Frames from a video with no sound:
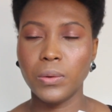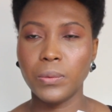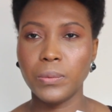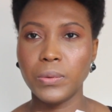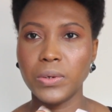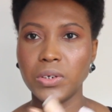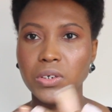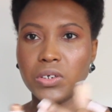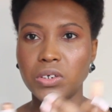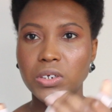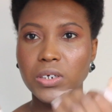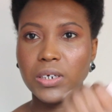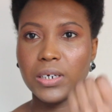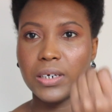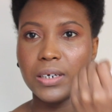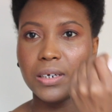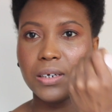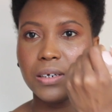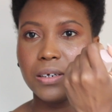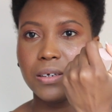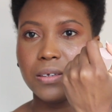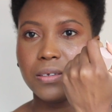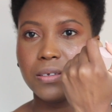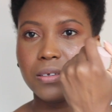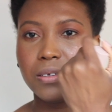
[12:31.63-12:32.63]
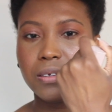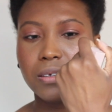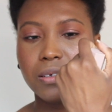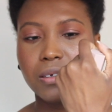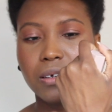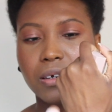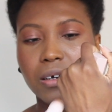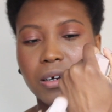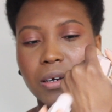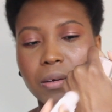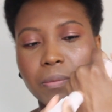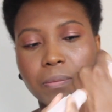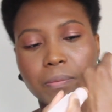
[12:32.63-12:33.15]
which is
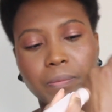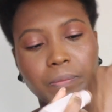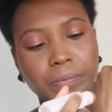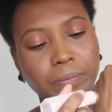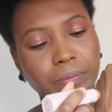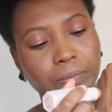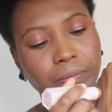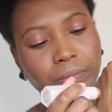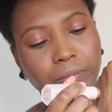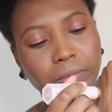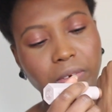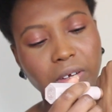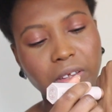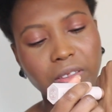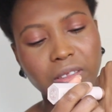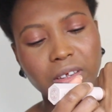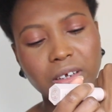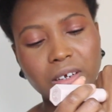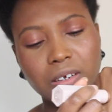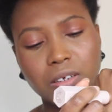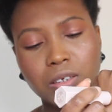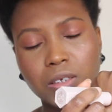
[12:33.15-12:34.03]
I think